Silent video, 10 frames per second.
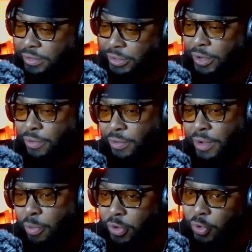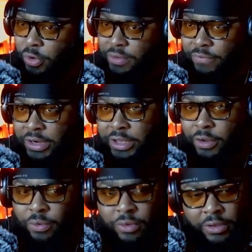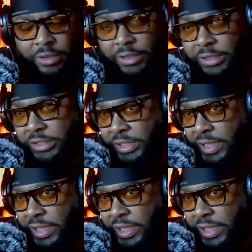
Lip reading: So I'm recording the video to